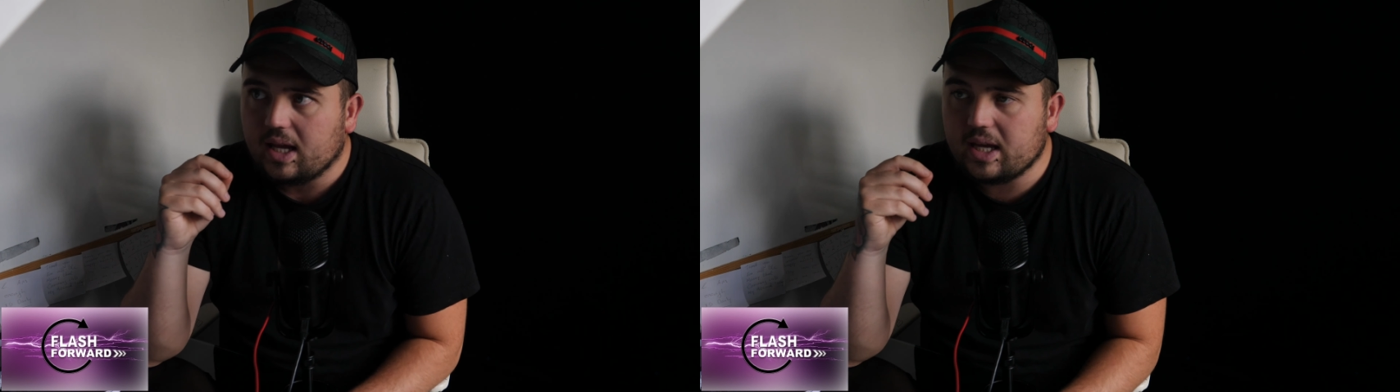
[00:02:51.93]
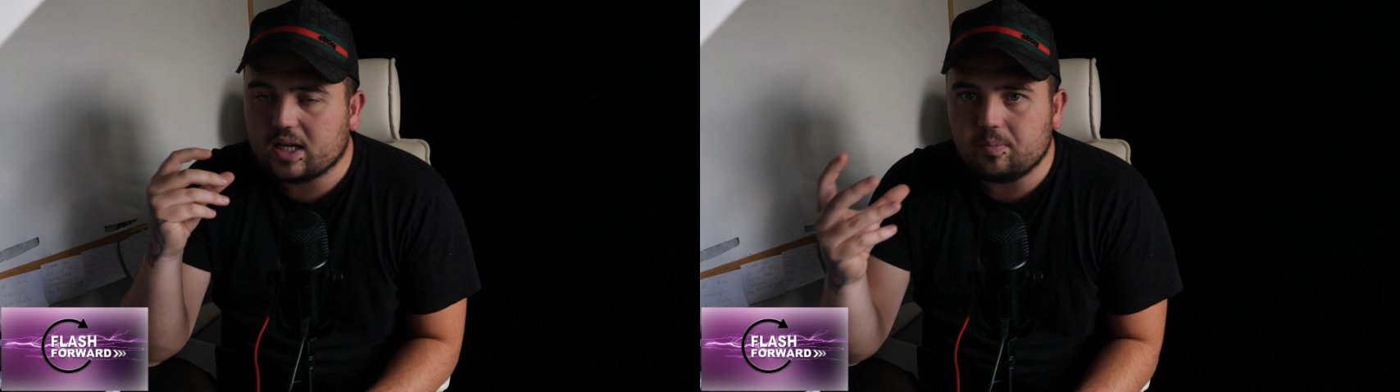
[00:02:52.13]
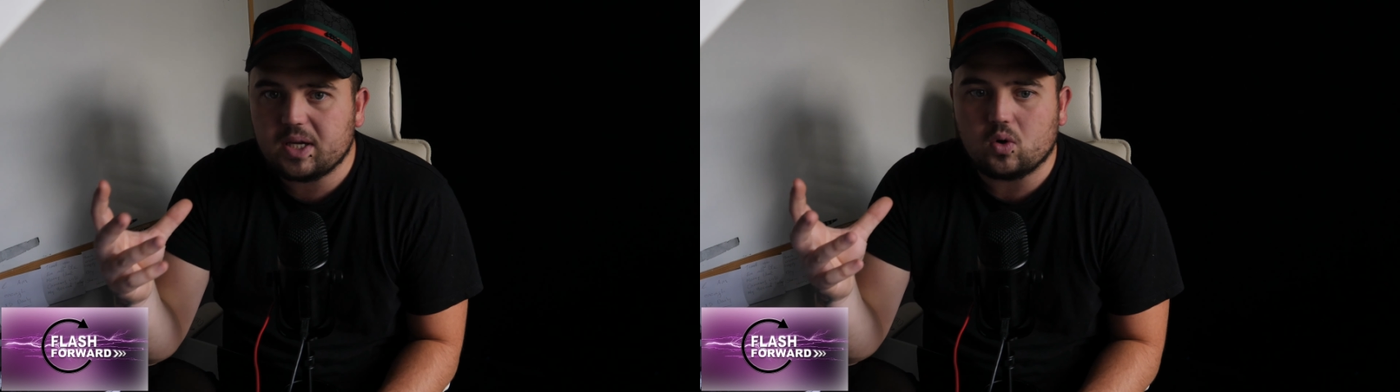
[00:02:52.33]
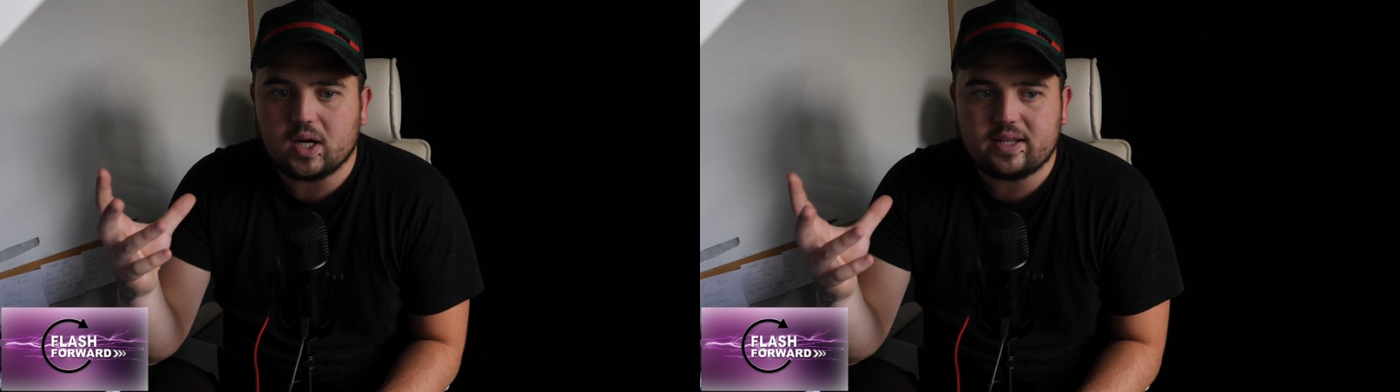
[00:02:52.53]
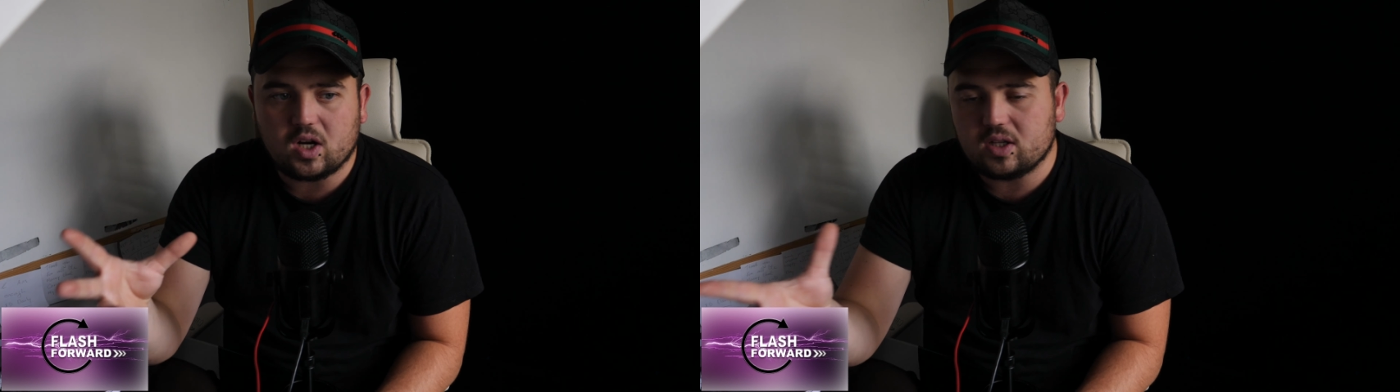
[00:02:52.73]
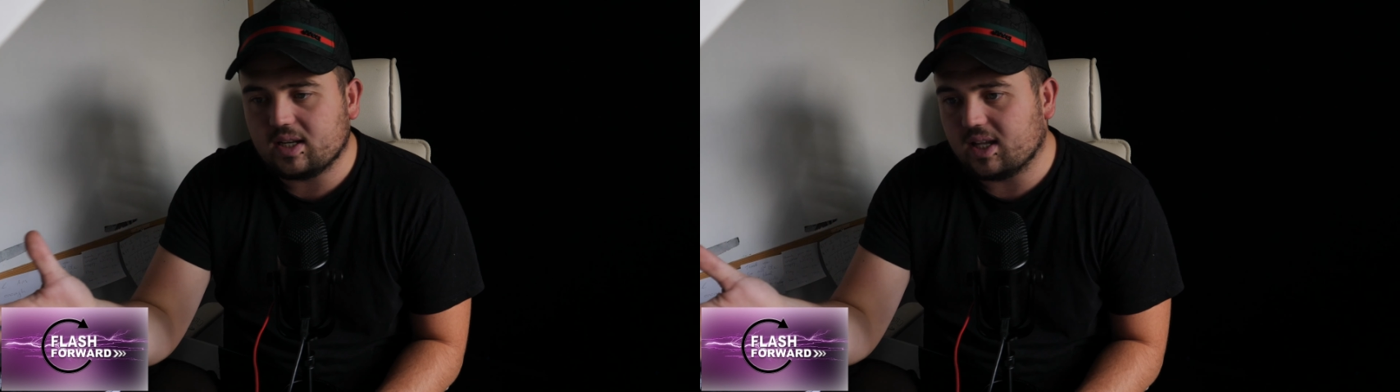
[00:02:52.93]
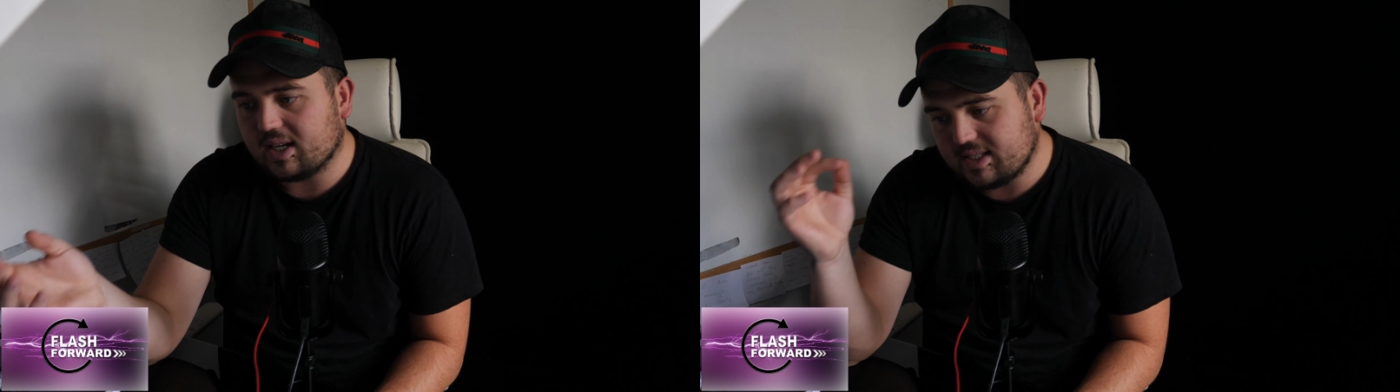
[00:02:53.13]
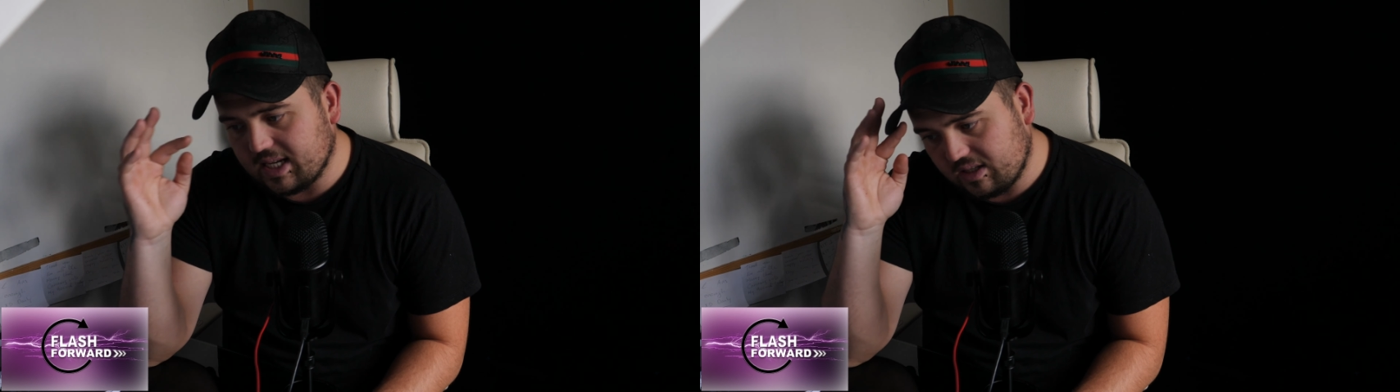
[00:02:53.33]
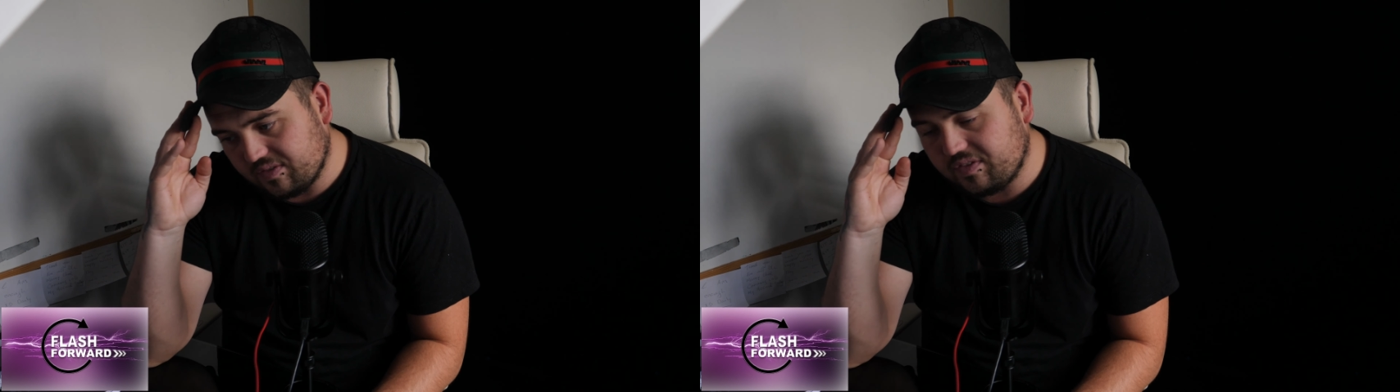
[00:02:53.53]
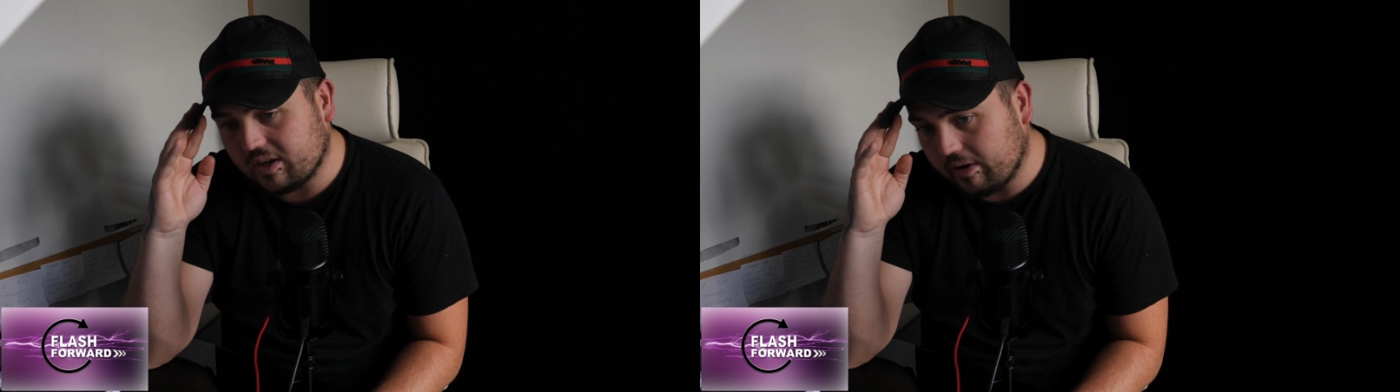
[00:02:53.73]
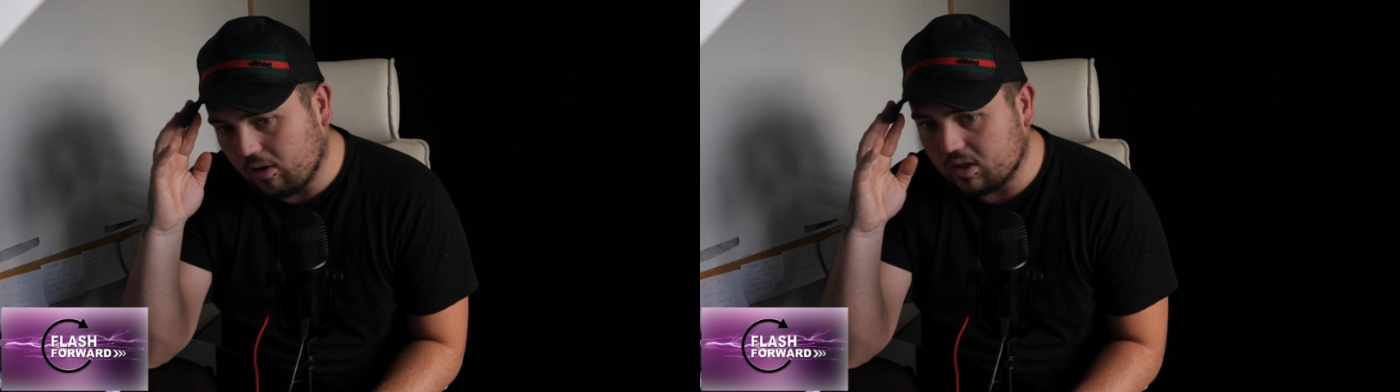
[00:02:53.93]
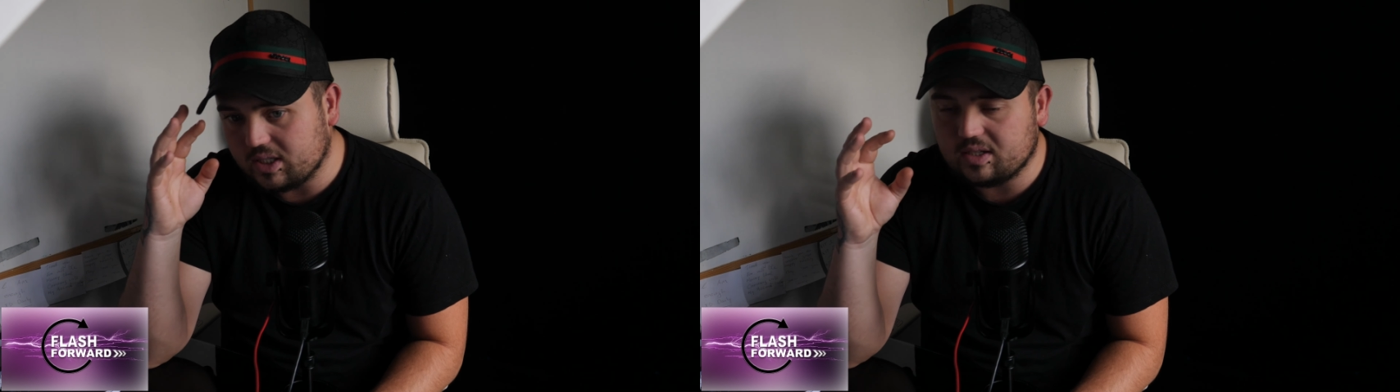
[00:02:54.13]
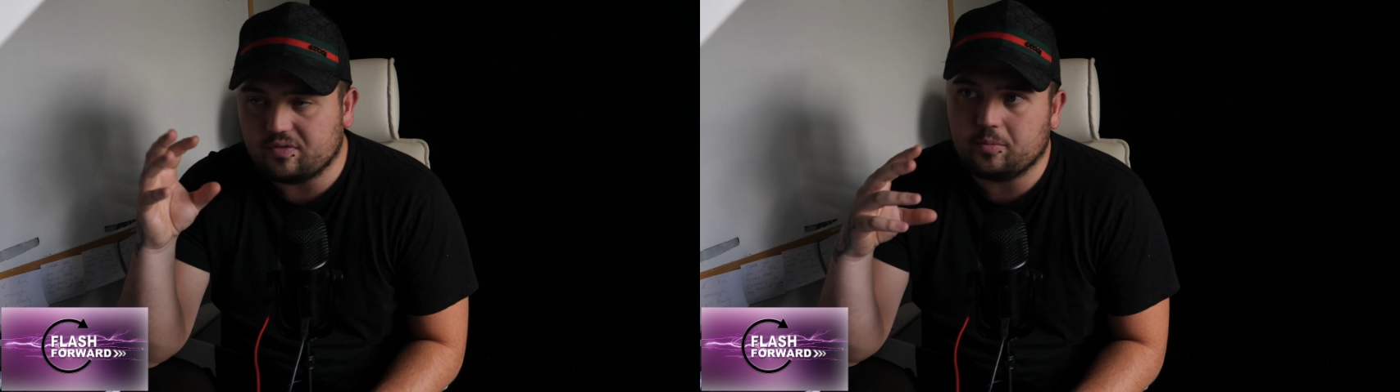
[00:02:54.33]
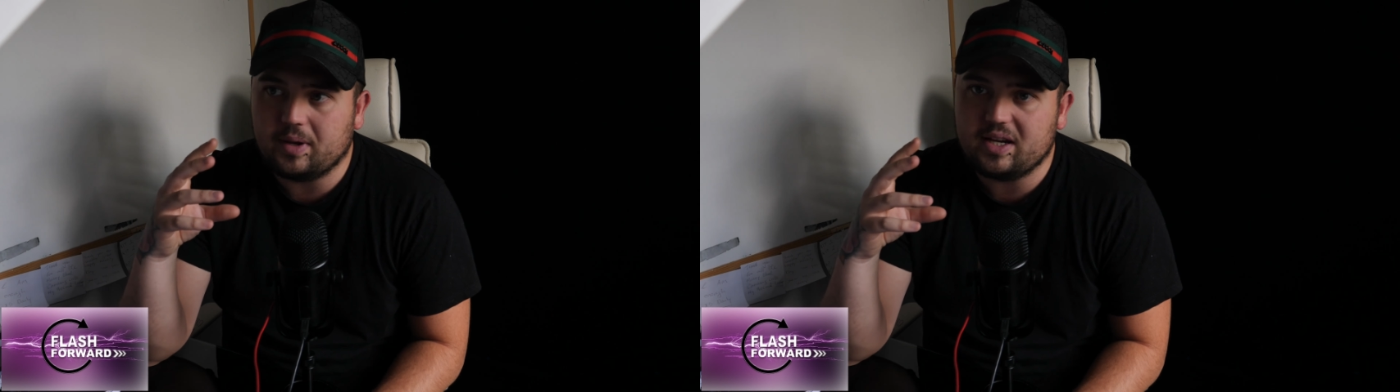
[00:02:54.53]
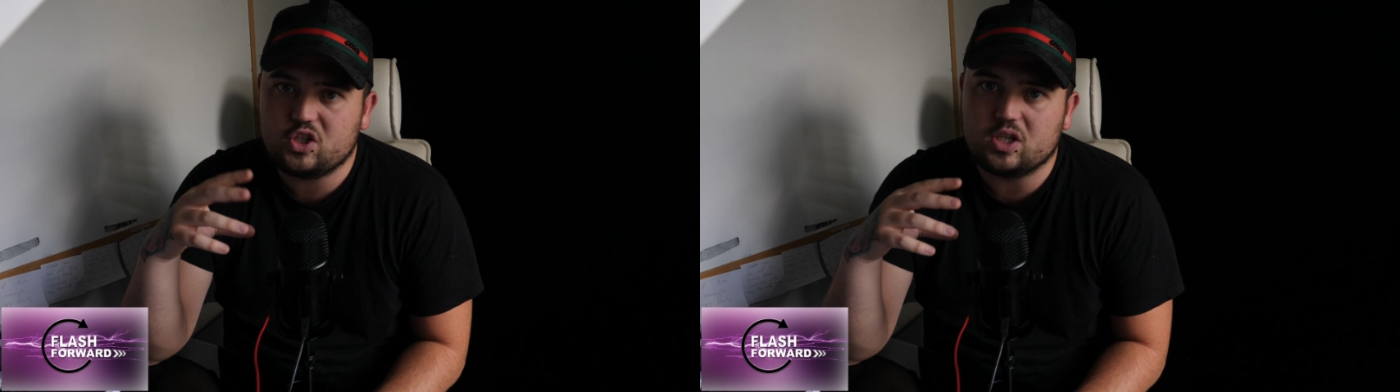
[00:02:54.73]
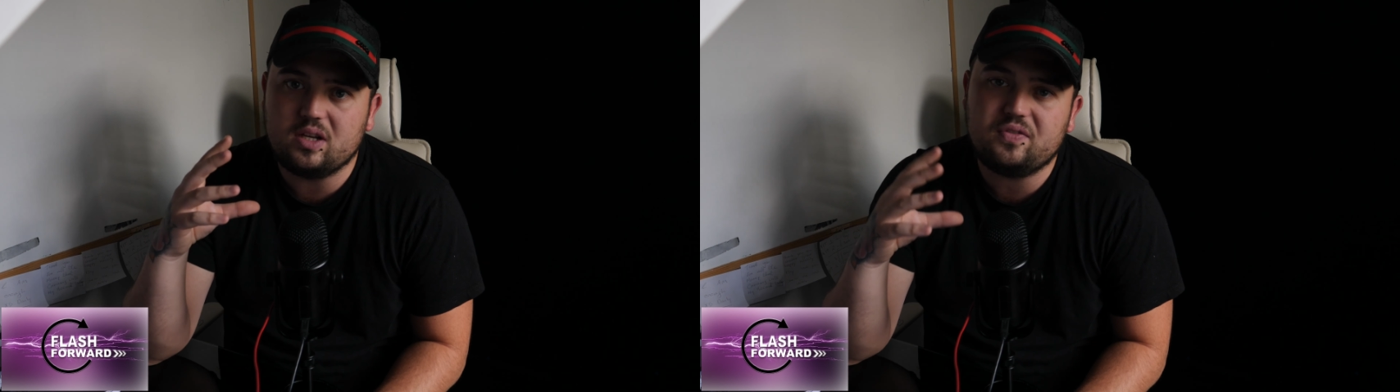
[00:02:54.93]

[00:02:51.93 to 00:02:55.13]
It can be quite daunting, like I said, to figure out all this information.